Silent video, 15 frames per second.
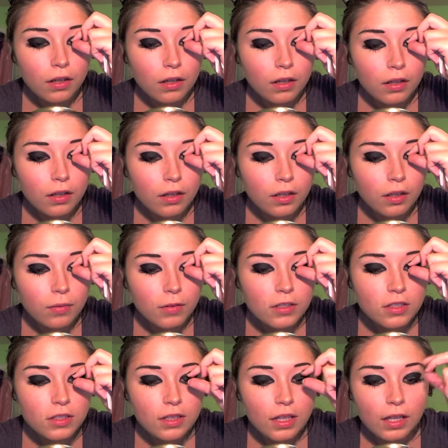and then you
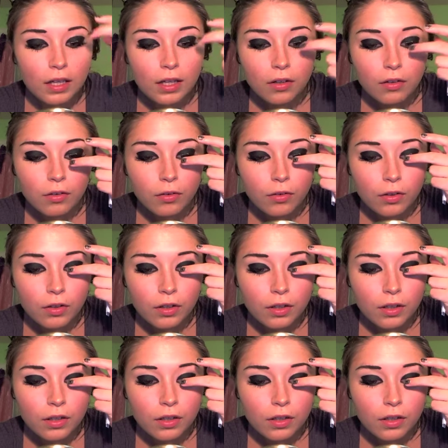push in that inner corner.